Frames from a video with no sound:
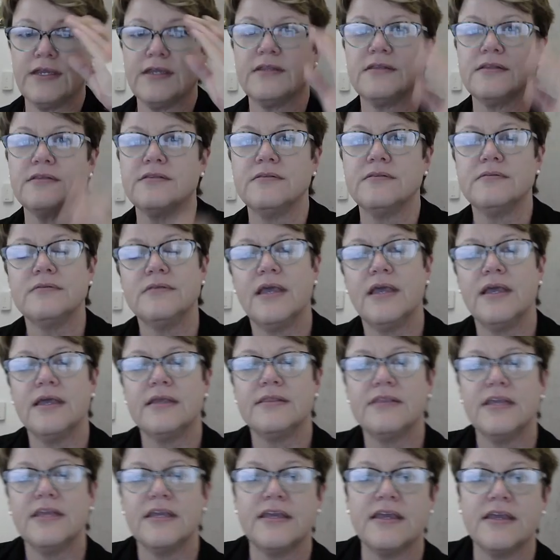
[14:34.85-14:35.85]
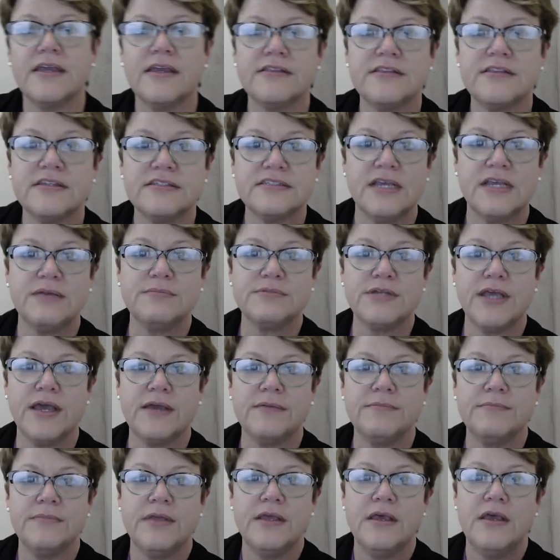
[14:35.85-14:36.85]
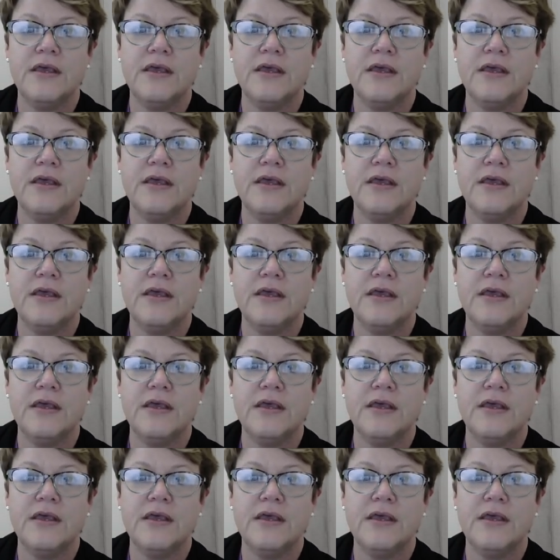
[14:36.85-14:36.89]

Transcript: and thinking at the same time.